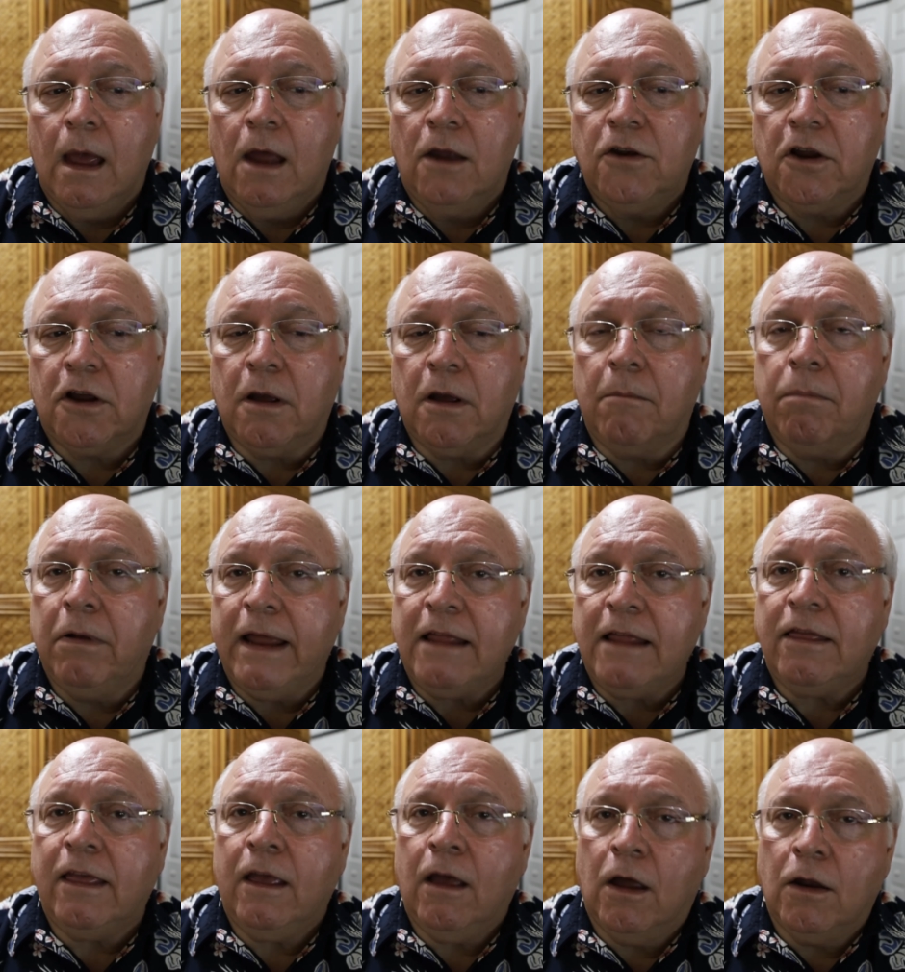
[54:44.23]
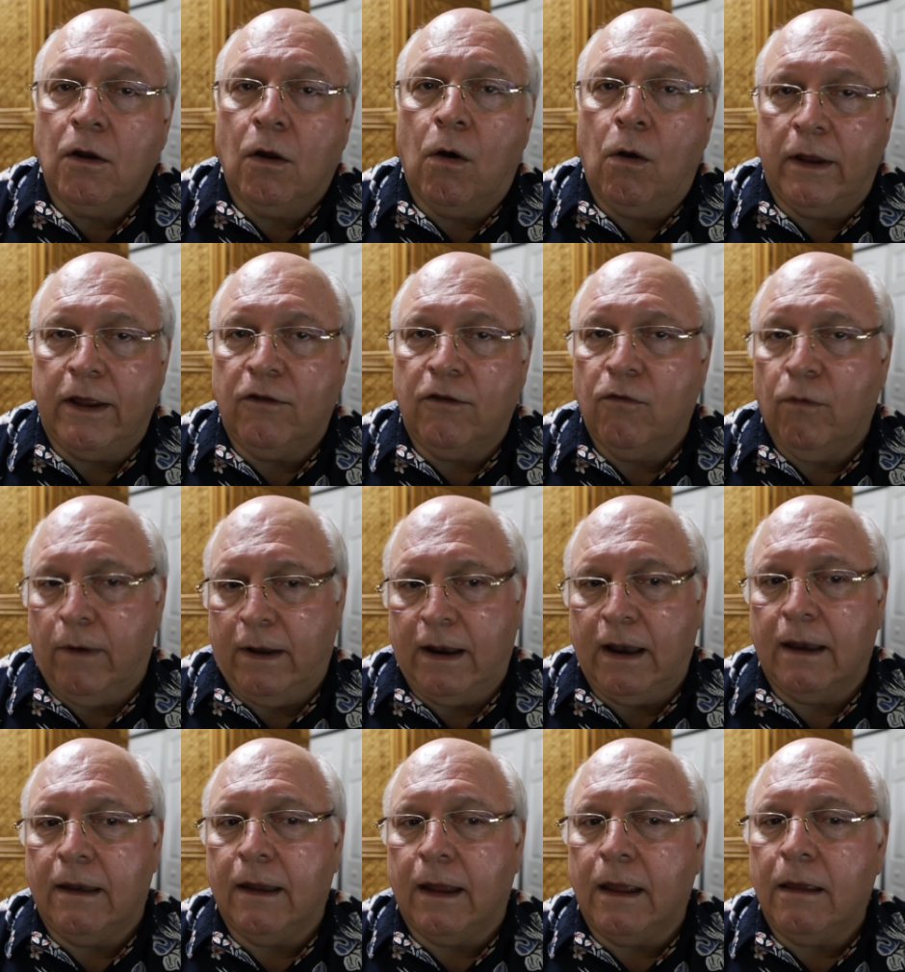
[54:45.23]
To complete the unholy
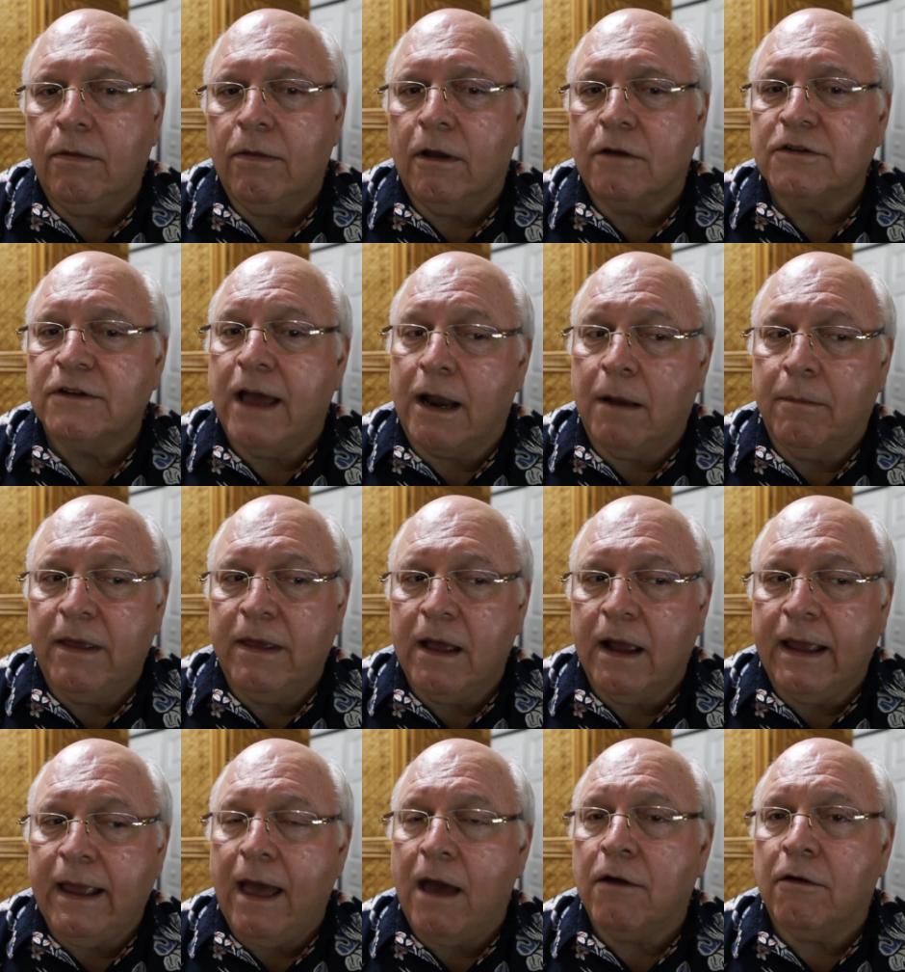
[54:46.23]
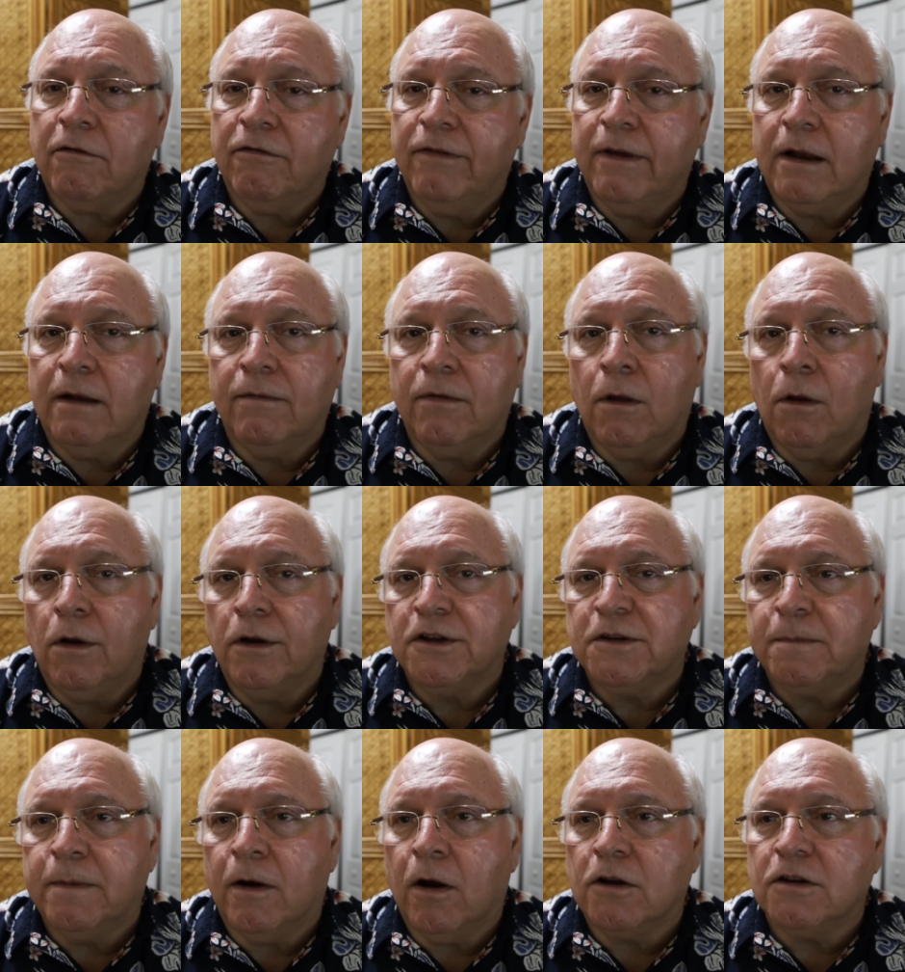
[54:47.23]
Trinity, there's got to be a counterfeit of the Holy
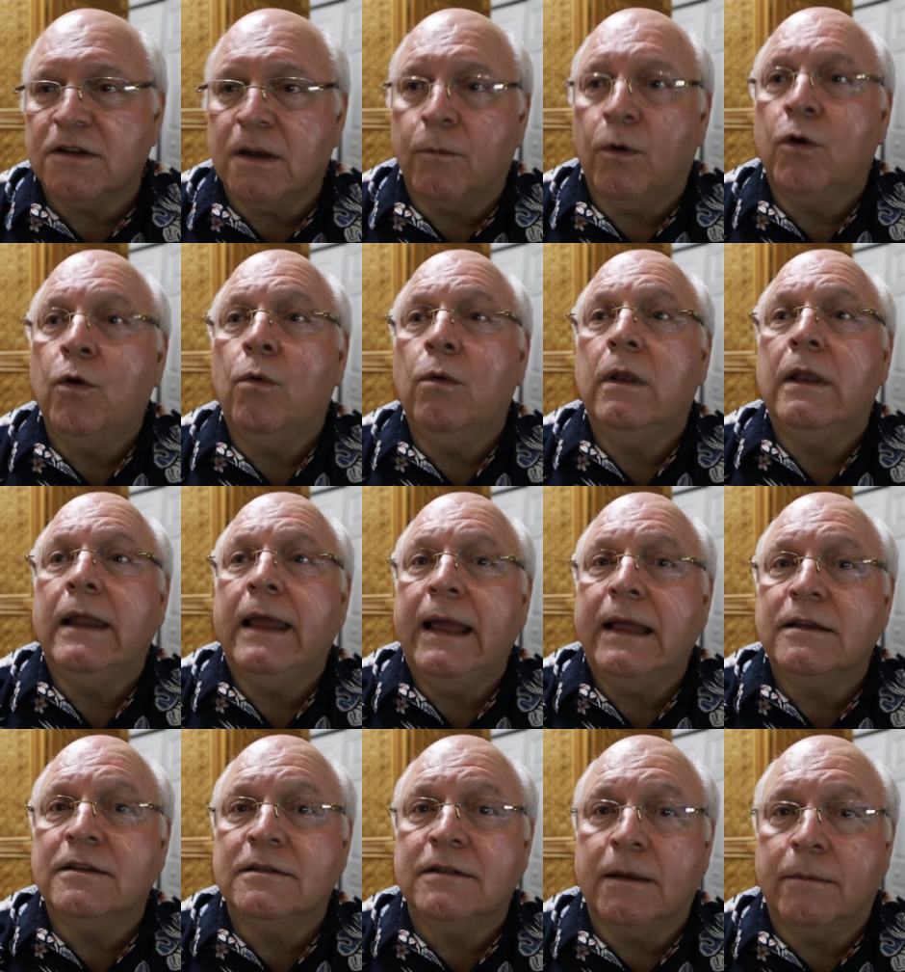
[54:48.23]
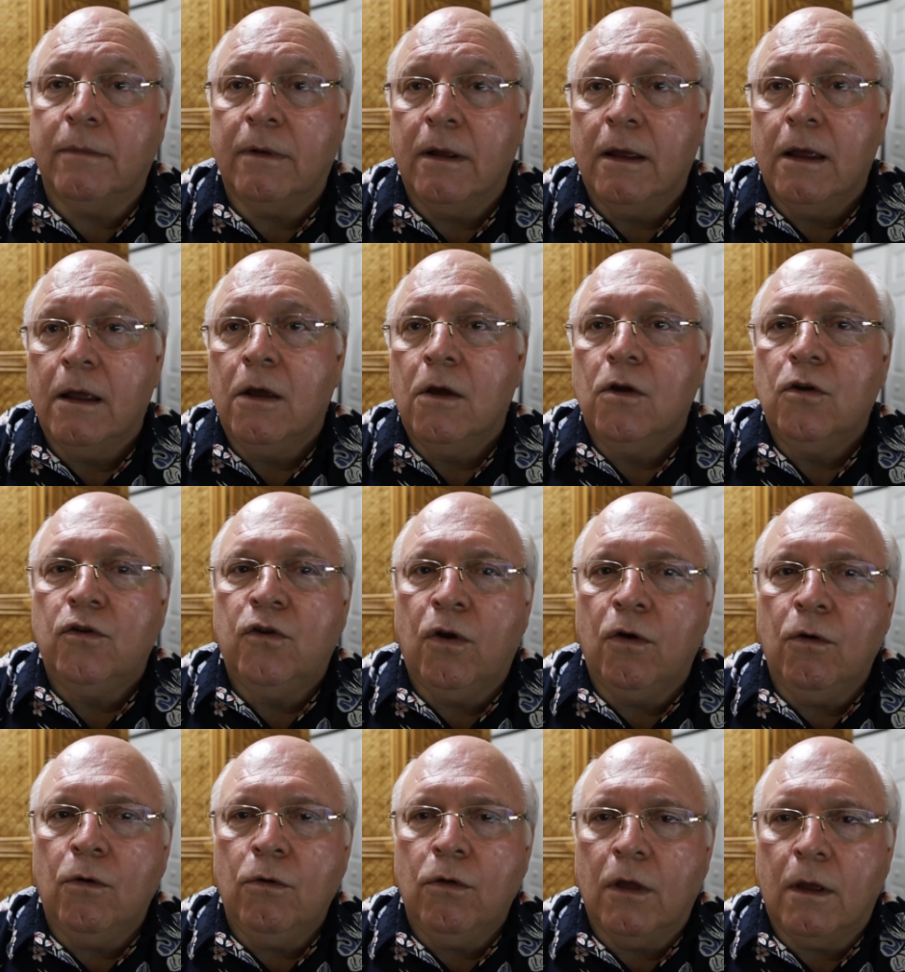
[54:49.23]
Spirit, someone who leads them
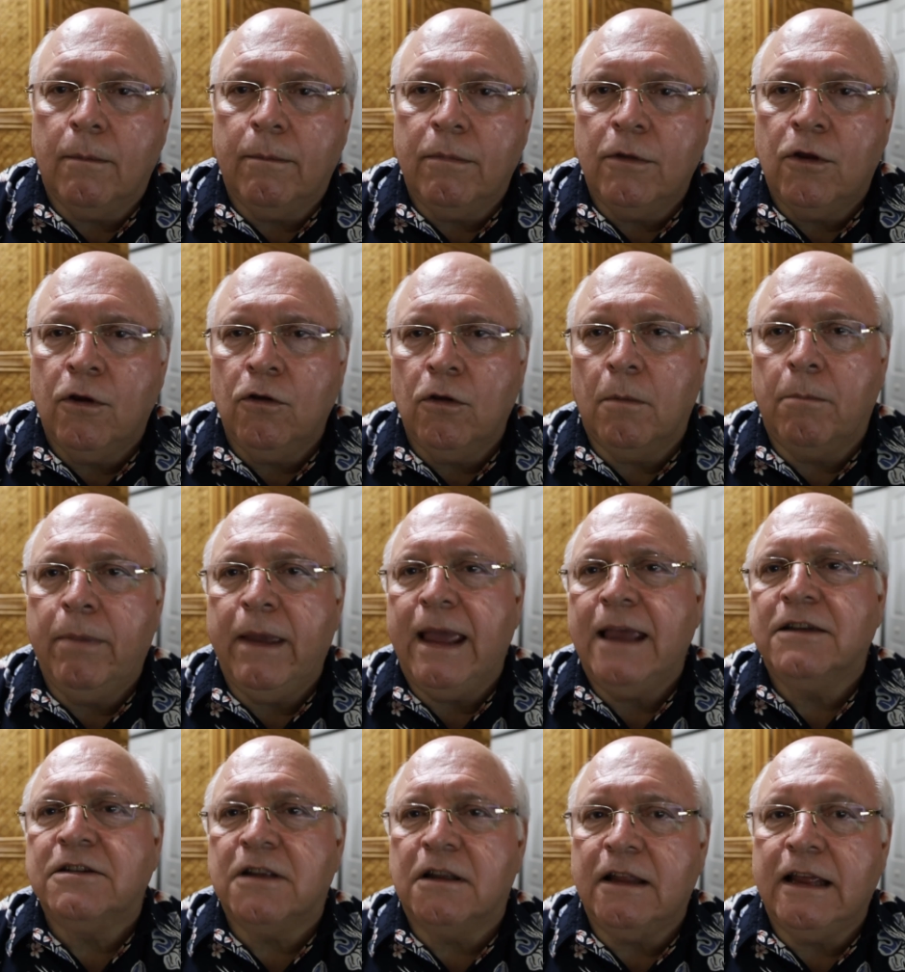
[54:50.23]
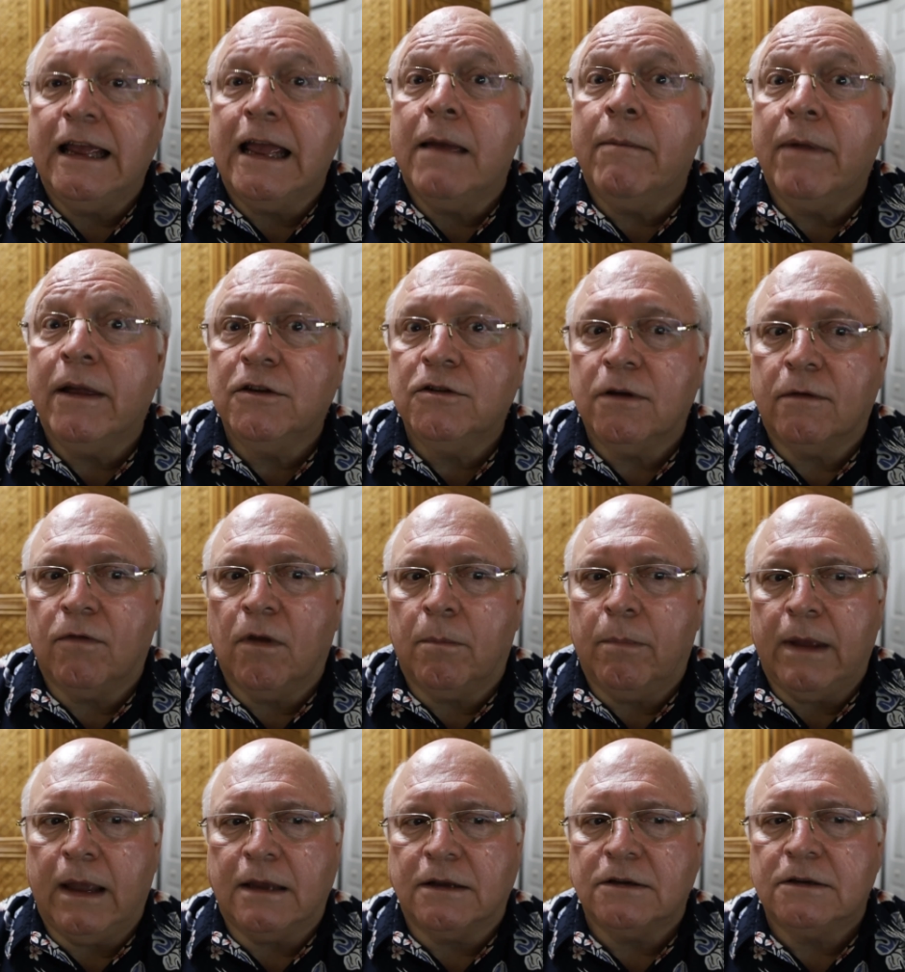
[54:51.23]
to the beast and the image of the
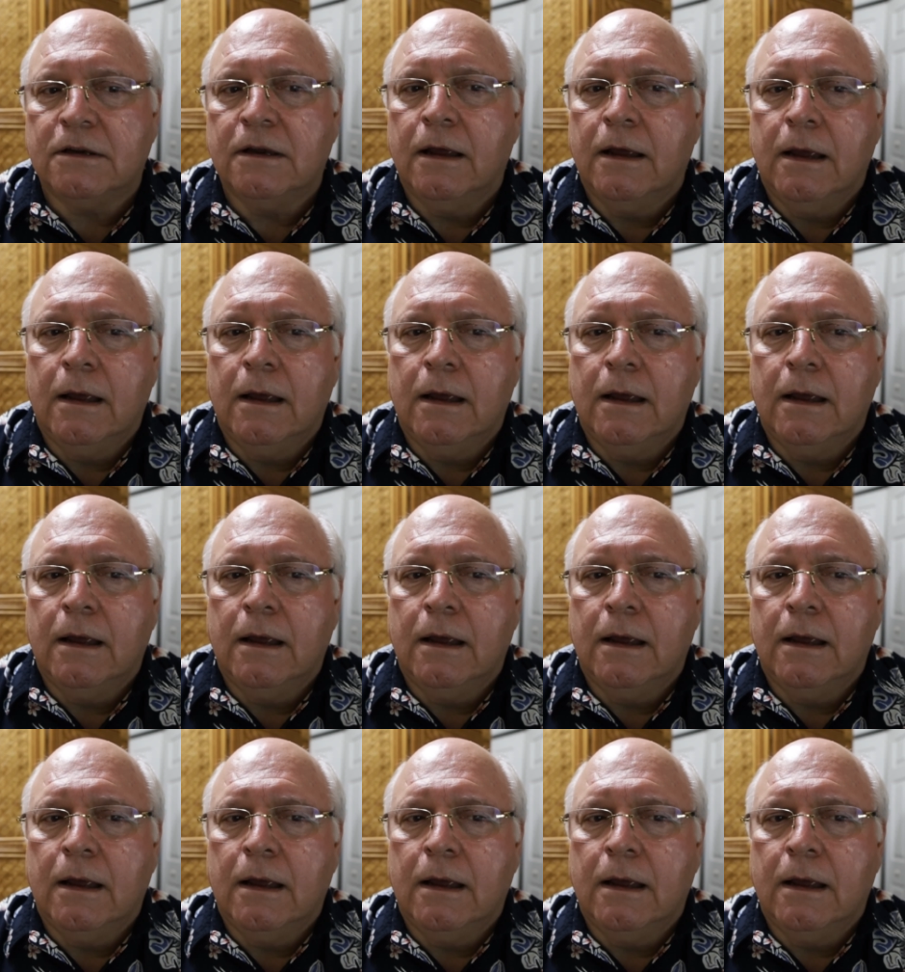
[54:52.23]
beast.